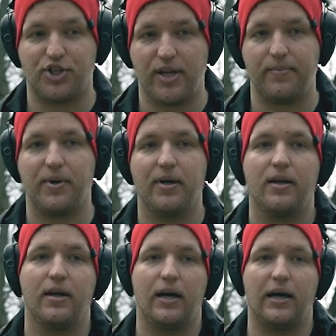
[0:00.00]
cheap,
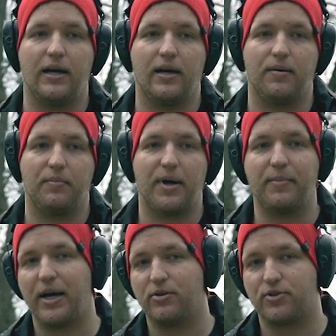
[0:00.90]
my
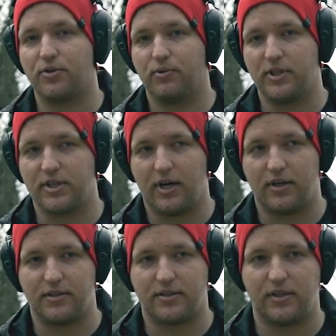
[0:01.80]
Mauser was
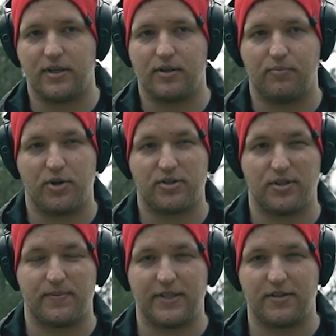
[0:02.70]
honestly the most
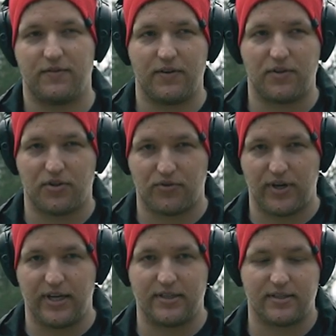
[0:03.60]
expensive of the
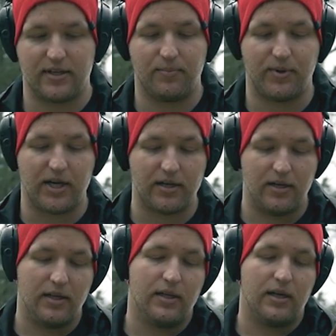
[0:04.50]
three guns that I bought.
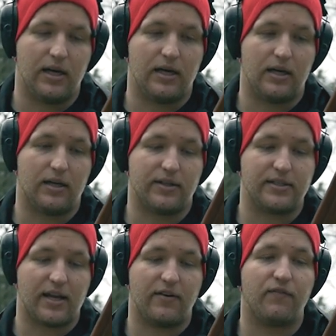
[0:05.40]

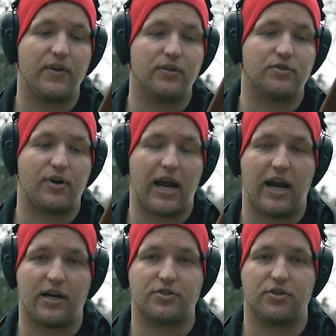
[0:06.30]
These Enfields are
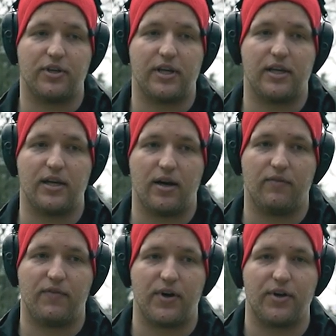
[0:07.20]
actually a
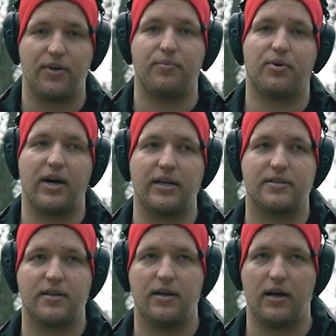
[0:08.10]
very good
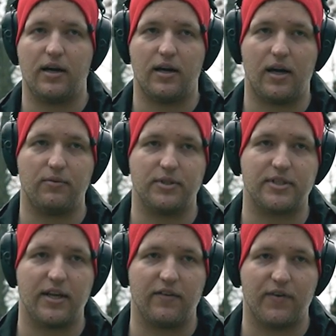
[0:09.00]
price. I would
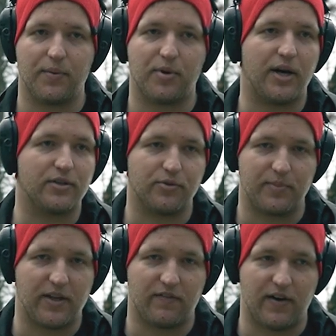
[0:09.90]
say a fair price would
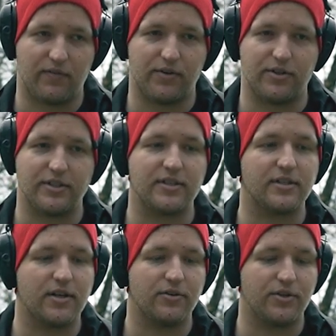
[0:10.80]
be $500 to
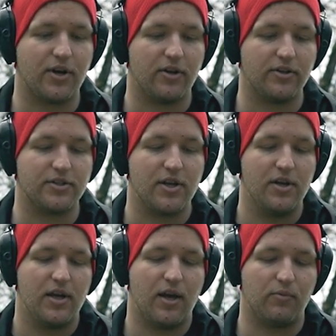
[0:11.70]
$600
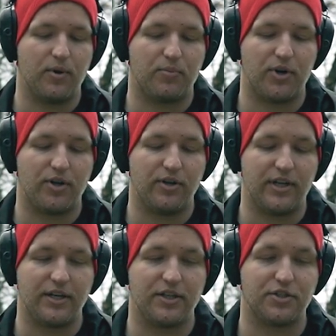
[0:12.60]
in one pretty good
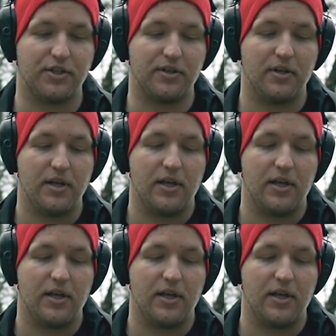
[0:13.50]
condition.